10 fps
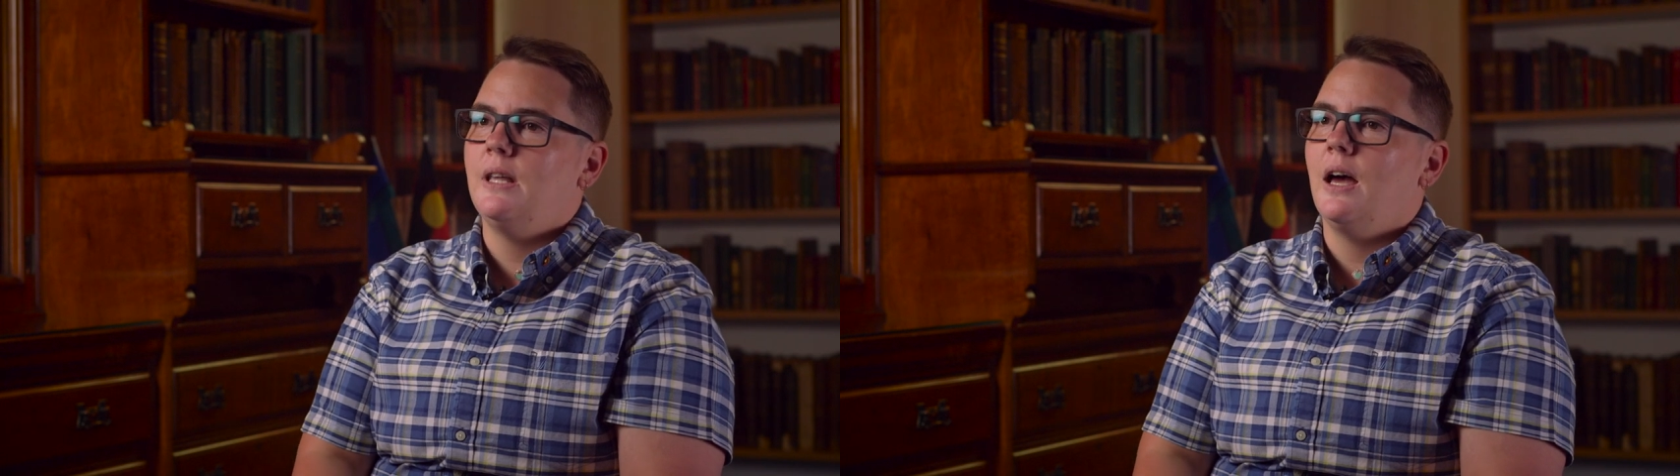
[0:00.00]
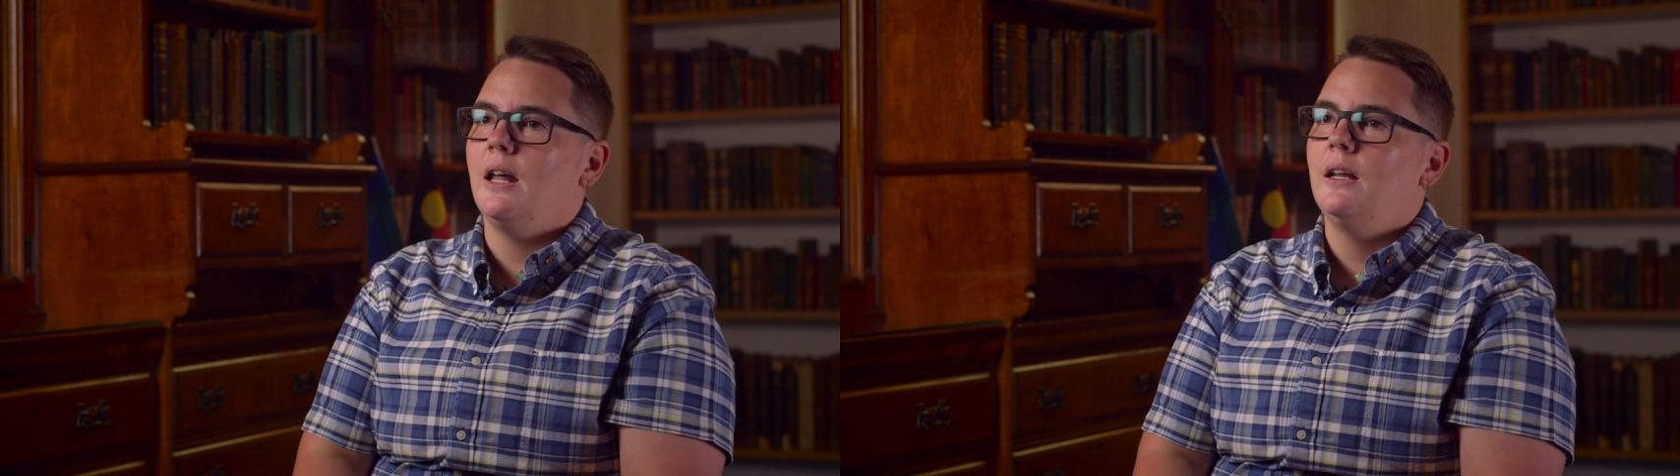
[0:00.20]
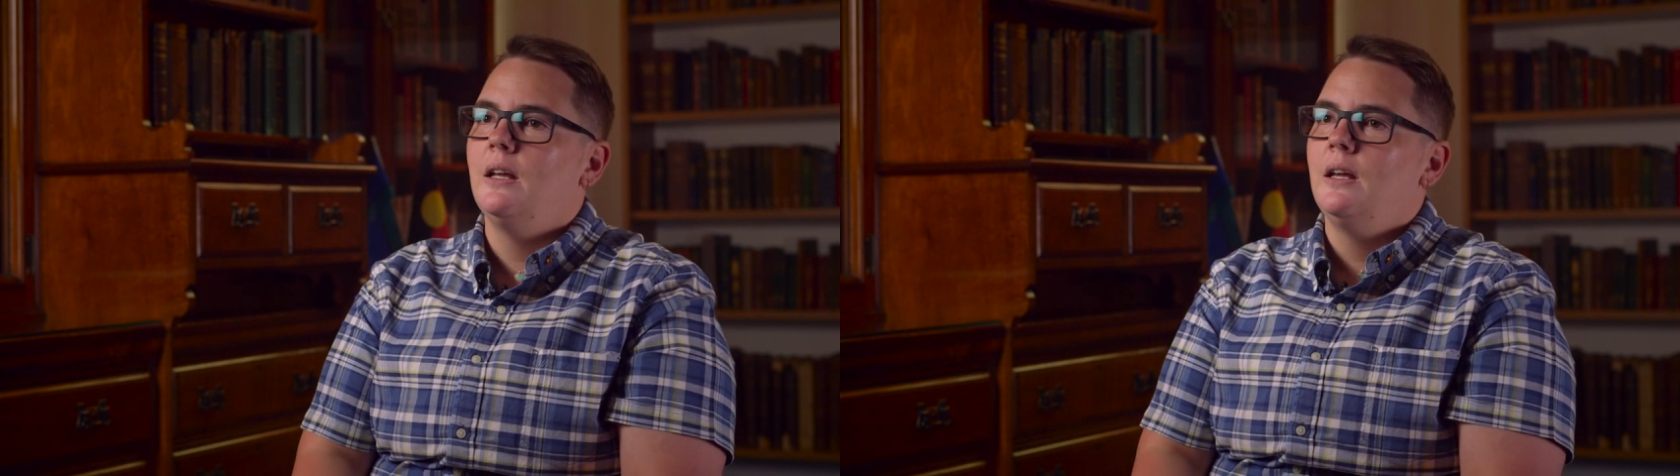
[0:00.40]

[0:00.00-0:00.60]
that